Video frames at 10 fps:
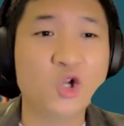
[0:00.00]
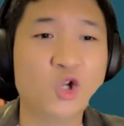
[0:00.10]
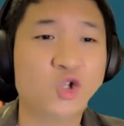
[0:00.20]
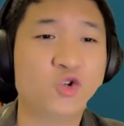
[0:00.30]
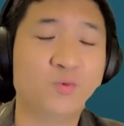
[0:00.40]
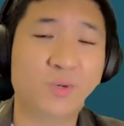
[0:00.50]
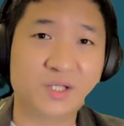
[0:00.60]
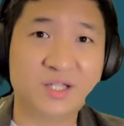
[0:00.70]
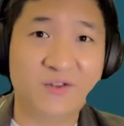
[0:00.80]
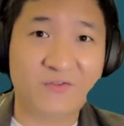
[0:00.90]
So you
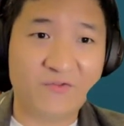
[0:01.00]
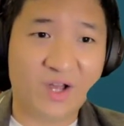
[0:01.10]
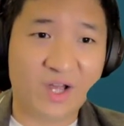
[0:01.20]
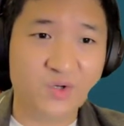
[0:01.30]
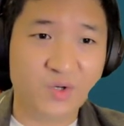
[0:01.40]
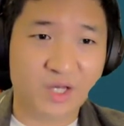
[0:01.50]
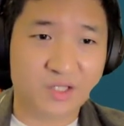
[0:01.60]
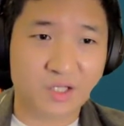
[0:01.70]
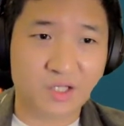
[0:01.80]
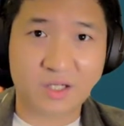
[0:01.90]
must define your
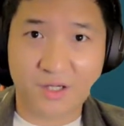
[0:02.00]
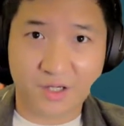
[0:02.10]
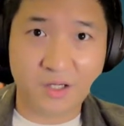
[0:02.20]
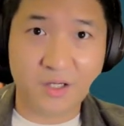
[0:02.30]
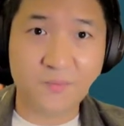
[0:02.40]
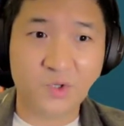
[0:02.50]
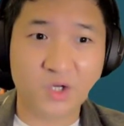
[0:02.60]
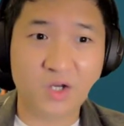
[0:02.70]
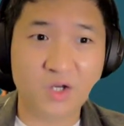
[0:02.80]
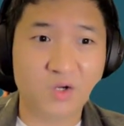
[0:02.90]
actors clearly.
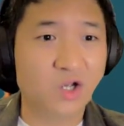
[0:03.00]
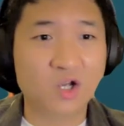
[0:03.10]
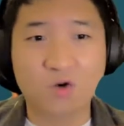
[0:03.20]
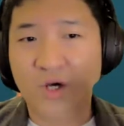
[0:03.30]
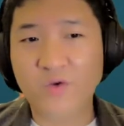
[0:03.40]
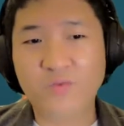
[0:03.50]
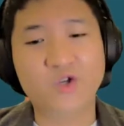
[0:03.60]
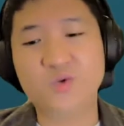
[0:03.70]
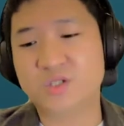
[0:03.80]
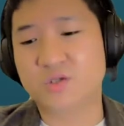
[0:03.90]
Okay, why we
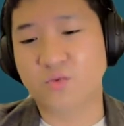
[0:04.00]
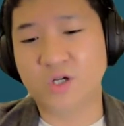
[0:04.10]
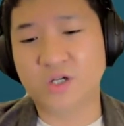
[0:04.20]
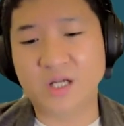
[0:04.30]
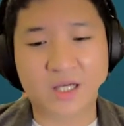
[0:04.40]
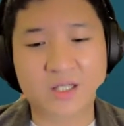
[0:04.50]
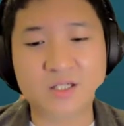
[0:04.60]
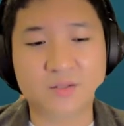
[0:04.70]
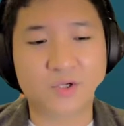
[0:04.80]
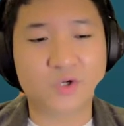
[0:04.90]
use the word
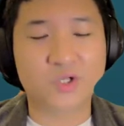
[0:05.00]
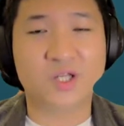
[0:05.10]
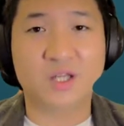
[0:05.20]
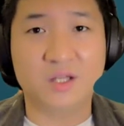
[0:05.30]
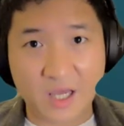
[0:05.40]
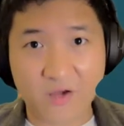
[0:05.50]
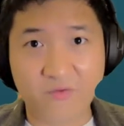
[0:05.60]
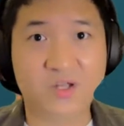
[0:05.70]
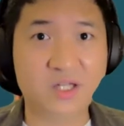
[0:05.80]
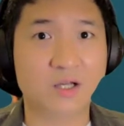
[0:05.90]
actor? Because in
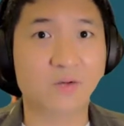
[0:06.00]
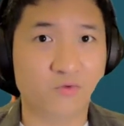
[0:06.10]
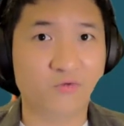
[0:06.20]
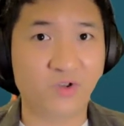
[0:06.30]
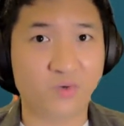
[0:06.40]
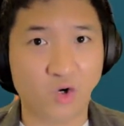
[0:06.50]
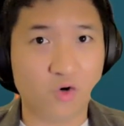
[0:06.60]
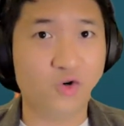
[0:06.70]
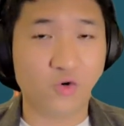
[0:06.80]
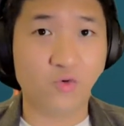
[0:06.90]
every single movie we
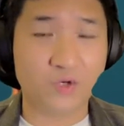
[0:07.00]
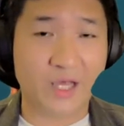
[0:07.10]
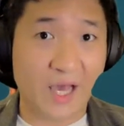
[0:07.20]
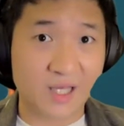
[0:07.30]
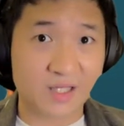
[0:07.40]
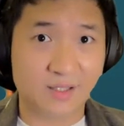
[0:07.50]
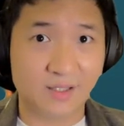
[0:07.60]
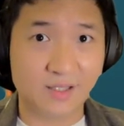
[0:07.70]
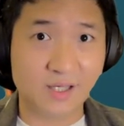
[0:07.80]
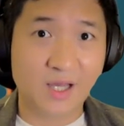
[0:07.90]
all know that
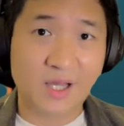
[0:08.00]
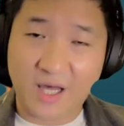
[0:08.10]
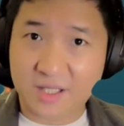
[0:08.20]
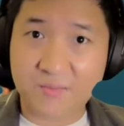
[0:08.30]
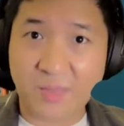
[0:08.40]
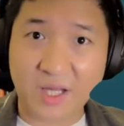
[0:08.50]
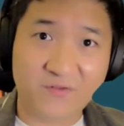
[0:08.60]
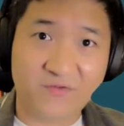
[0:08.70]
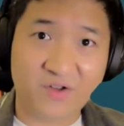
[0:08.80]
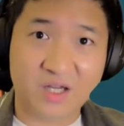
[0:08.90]
actors have
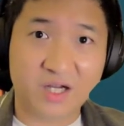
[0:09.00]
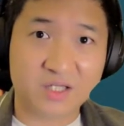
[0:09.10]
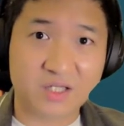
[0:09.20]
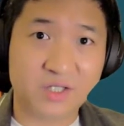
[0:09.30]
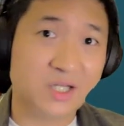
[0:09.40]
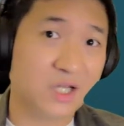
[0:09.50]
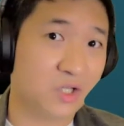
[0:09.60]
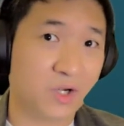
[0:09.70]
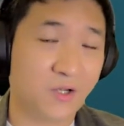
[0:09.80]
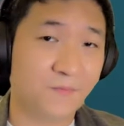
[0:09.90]
specific characteristics,
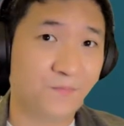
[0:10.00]
right?